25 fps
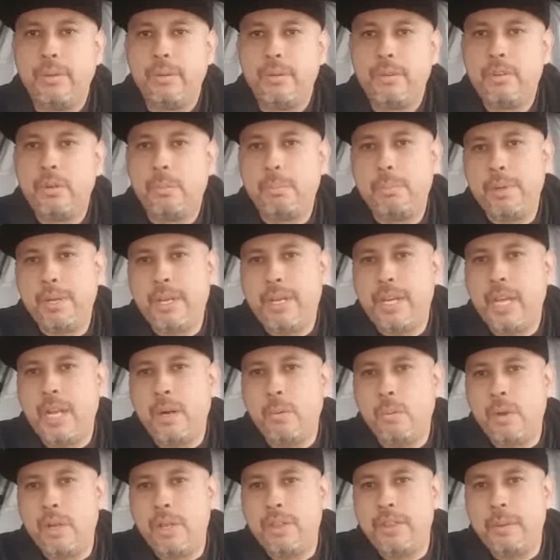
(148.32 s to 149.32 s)
To
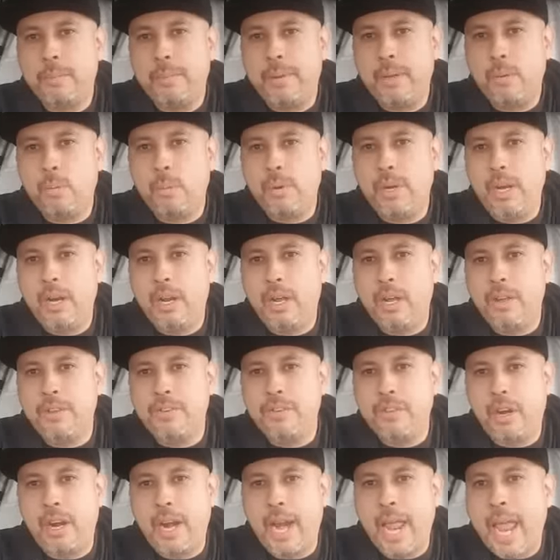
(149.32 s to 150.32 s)
begin with, I mean, we
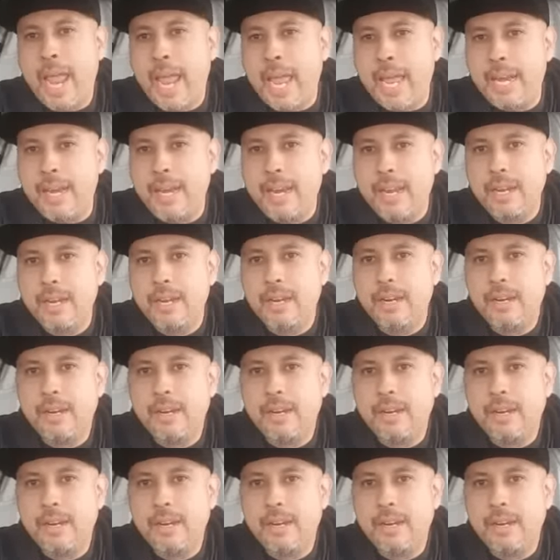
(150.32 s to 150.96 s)
lost our head,